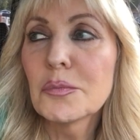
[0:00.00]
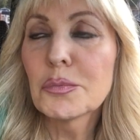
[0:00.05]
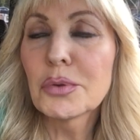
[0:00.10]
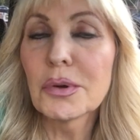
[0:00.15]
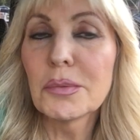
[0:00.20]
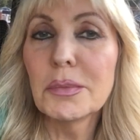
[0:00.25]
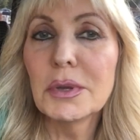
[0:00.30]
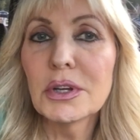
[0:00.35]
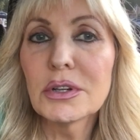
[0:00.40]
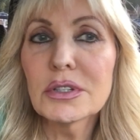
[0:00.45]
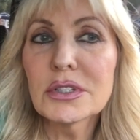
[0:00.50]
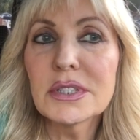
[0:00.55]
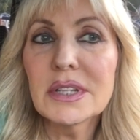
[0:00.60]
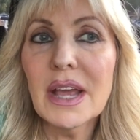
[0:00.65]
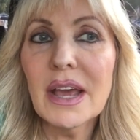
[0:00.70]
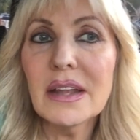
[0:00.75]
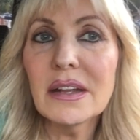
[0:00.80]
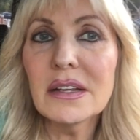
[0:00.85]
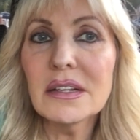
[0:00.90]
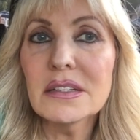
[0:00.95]
premier
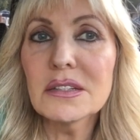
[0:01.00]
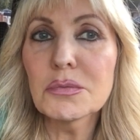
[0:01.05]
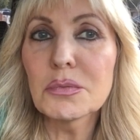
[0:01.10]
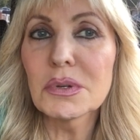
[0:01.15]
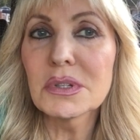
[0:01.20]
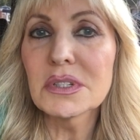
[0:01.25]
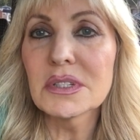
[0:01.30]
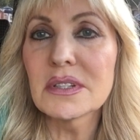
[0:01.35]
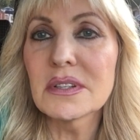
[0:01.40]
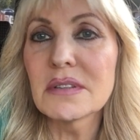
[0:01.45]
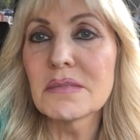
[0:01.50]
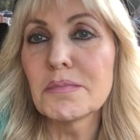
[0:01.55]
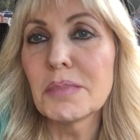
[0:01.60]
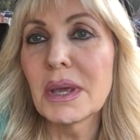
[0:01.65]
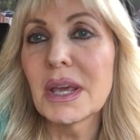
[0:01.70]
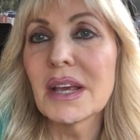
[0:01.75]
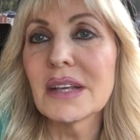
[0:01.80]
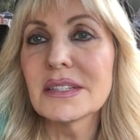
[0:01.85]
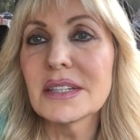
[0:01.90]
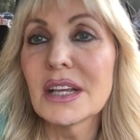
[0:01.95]
status was
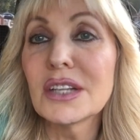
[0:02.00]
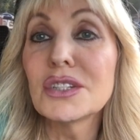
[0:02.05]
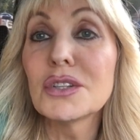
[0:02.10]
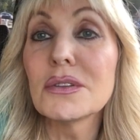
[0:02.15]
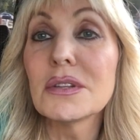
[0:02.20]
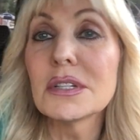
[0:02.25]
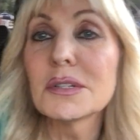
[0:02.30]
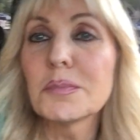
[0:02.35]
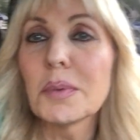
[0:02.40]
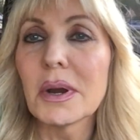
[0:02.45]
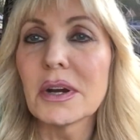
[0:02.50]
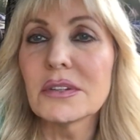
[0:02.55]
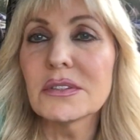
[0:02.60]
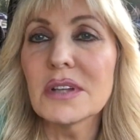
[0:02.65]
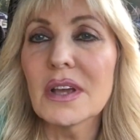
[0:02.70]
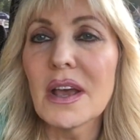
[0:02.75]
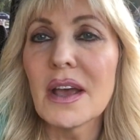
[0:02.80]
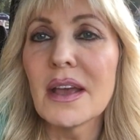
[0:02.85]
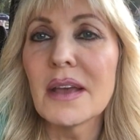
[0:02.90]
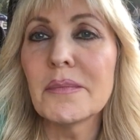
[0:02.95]
because I do this
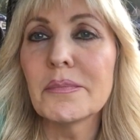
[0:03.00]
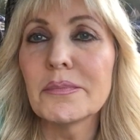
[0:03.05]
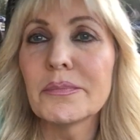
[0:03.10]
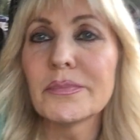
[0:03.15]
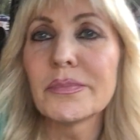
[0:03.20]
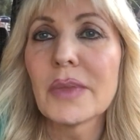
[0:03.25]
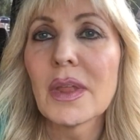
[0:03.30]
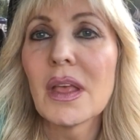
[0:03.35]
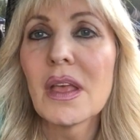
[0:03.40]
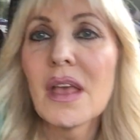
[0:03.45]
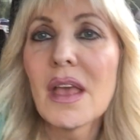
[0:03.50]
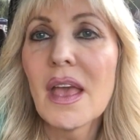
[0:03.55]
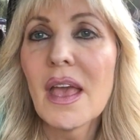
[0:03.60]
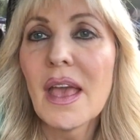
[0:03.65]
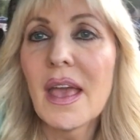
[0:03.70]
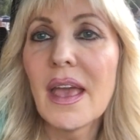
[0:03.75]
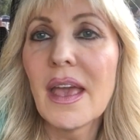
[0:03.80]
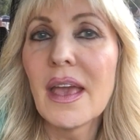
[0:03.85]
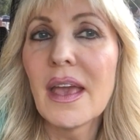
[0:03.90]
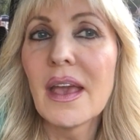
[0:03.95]
part-time
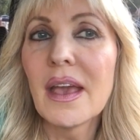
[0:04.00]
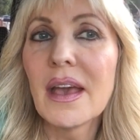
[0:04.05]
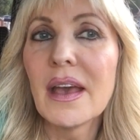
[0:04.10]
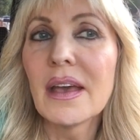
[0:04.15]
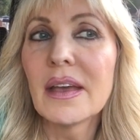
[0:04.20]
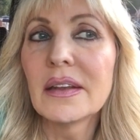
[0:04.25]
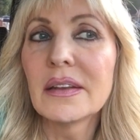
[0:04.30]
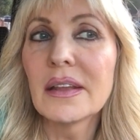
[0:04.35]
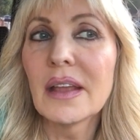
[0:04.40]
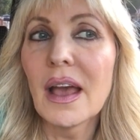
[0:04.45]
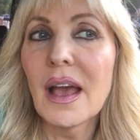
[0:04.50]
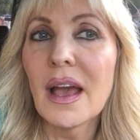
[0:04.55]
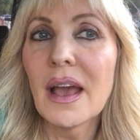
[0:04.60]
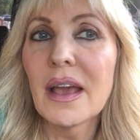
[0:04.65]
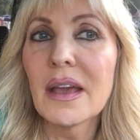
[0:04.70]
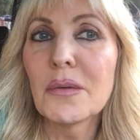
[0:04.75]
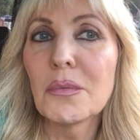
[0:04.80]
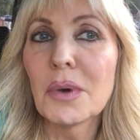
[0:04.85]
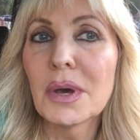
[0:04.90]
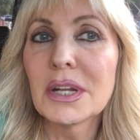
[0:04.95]
and
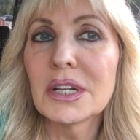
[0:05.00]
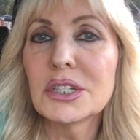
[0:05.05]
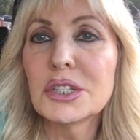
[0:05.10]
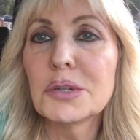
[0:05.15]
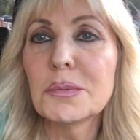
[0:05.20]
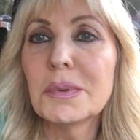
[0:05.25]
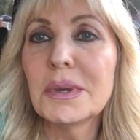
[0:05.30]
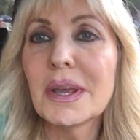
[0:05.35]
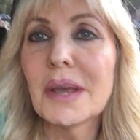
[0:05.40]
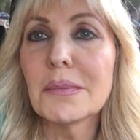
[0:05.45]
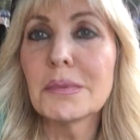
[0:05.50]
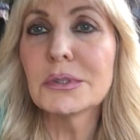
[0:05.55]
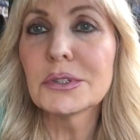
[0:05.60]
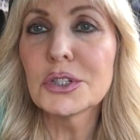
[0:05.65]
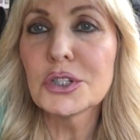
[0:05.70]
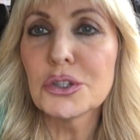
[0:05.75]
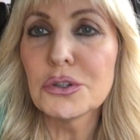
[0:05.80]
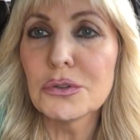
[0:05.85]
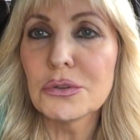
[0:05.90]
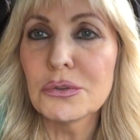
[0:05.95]
I wanted to be able
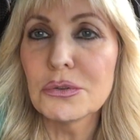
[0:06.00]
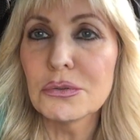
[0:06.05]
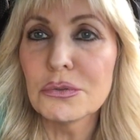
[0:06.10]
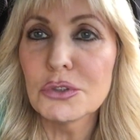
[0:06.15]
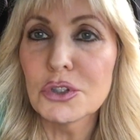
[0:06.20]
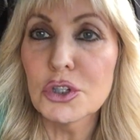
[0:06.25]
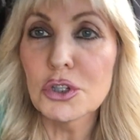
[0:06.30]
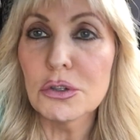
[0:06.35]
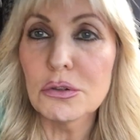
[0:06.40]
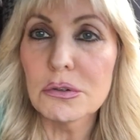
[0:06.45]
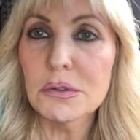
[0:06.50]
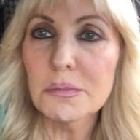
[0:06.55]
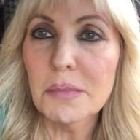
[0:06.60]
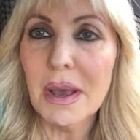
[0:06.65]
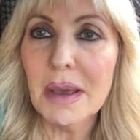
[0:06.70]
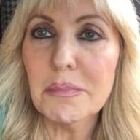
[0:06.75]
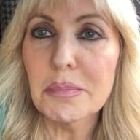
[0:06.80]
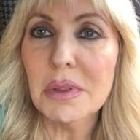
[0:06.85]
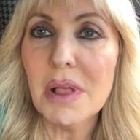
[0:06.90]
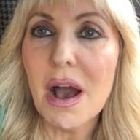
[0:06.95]
to choose
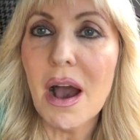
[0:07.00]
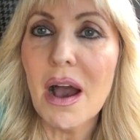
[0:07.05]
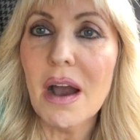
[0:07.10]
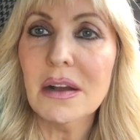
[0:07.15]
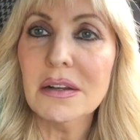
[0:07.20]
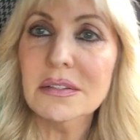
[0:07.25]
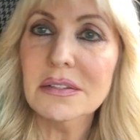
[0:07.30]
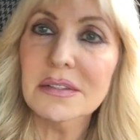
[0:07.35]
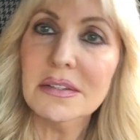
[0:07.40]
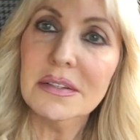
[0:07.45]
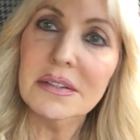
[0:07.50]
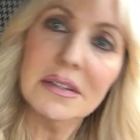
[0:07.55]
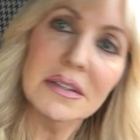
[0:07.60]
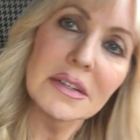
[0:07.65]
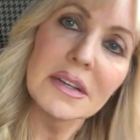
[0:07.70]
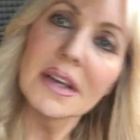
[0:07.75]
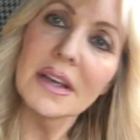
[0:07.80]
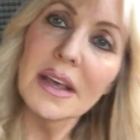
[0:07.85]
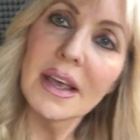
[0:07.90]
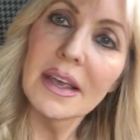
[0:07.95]
my blocks,
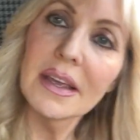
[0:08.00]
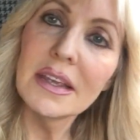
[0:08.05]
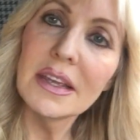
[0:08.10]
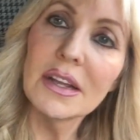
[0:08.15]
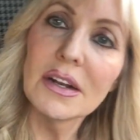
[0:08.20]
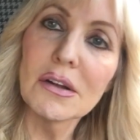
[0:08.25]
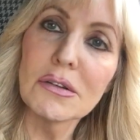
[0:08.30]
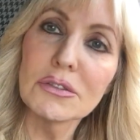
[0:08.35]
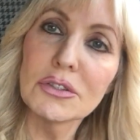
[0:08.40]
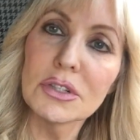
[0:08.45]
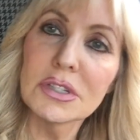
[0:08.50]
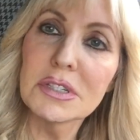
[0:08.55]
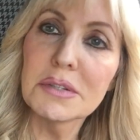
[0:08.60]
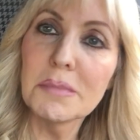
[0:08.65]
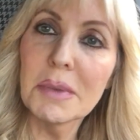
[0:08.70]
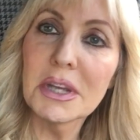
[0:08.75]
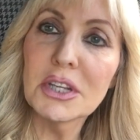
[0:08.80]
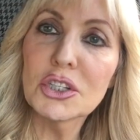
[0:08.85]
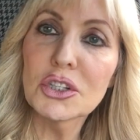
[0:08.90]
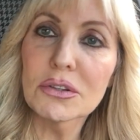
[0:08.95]
you know, just to
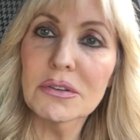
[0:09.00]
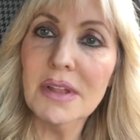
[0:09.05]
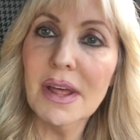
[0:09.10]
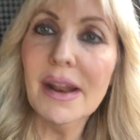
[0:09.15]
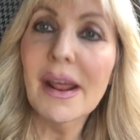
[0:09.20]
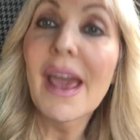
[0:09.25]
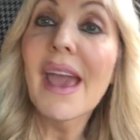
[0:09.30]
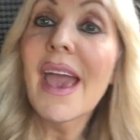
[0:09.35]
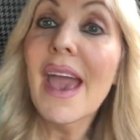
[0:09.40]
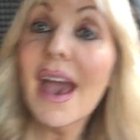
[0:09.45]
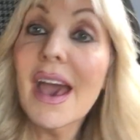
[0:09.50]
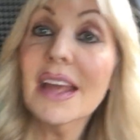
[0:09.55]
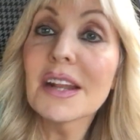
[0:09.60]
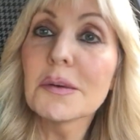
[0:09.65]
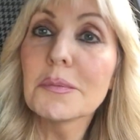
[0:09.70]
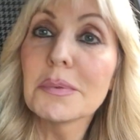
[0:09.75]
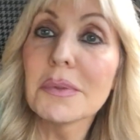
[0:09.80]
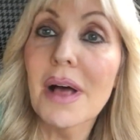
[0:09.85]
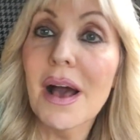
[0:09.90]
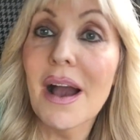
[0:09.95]
make sure that I had
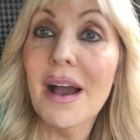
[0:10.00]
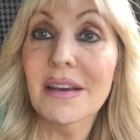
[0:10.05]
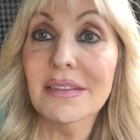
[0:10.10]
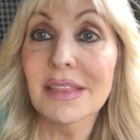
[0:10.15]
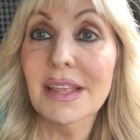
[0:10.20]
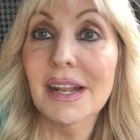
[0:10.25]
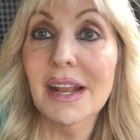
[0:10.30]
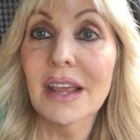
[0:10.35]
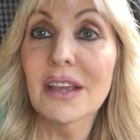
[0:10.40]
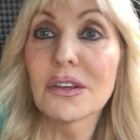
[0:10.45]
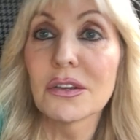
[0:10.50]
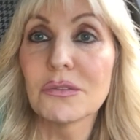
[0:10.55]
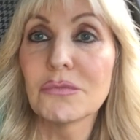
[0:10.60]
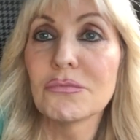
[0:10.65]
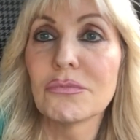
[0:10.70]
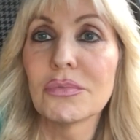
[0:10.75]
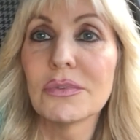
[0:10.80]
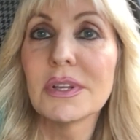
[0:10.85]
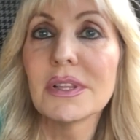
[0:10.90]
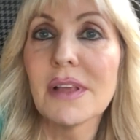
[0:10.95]
a block that I could
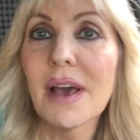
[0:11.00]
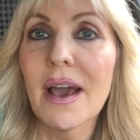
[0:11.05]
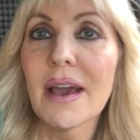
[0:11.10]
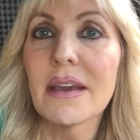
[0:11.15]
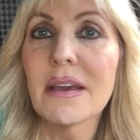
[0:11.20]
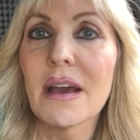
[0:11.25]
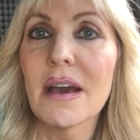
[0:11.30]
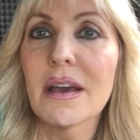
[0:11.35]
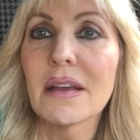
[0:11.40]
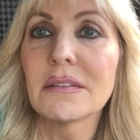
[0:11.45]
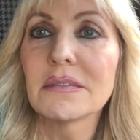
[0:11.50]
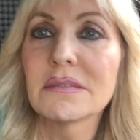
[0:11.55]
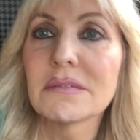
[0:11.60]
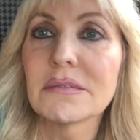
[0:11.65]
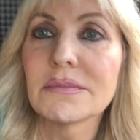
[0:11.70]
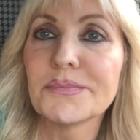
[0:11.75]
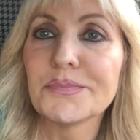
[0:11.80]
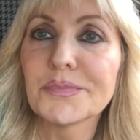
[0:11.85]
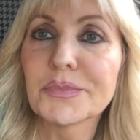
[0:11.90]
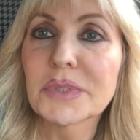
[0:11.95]
rely on,
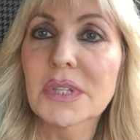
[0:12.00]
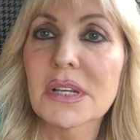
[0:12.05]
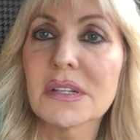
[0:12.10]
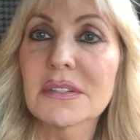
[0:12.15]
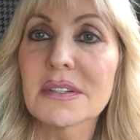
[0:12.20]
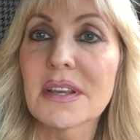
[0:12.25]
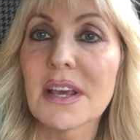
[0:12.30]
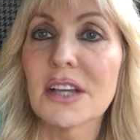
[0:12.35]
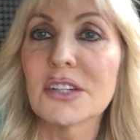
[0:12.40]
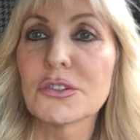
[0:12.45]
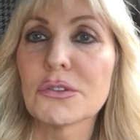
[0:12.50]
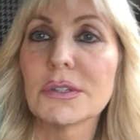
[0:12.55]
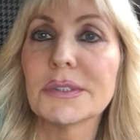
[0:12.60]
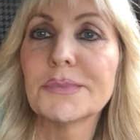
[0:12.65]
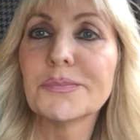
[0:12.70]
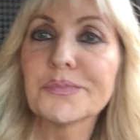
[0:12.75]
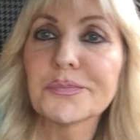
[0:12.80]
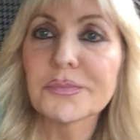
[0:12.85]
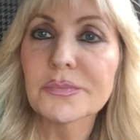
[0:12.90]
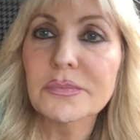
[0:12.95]
a
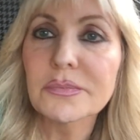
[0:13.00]
schedule.